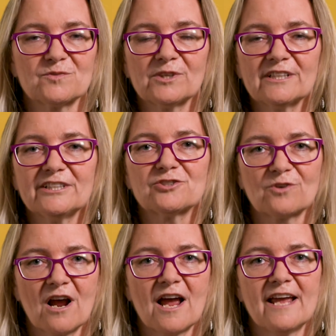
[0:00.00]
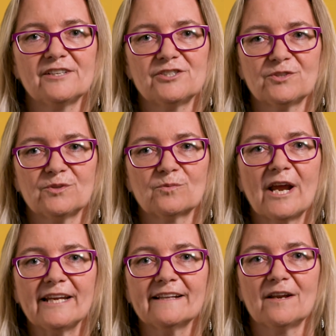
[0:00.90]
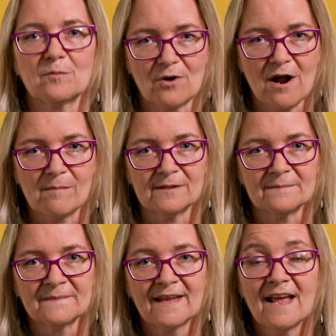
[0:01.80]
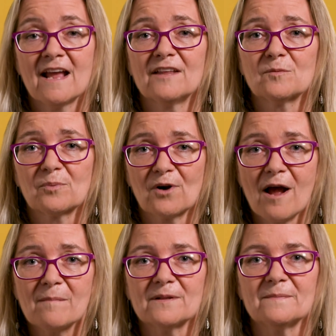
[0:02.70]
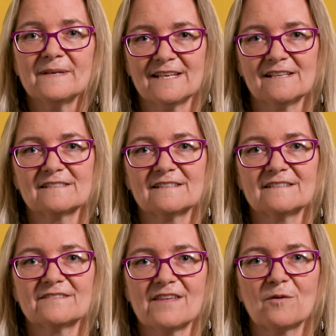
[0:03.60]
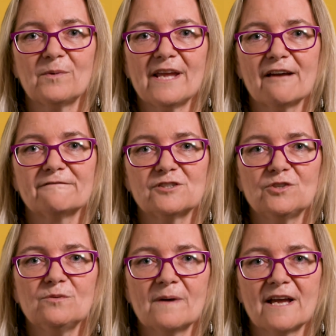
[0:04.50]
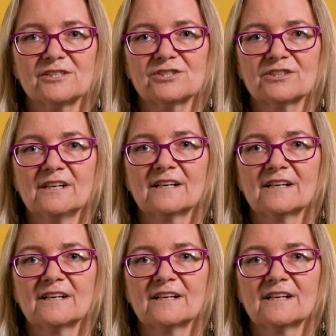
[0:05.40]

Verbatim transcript: is really trying to regulate a problem. And the problem is, is that we have too much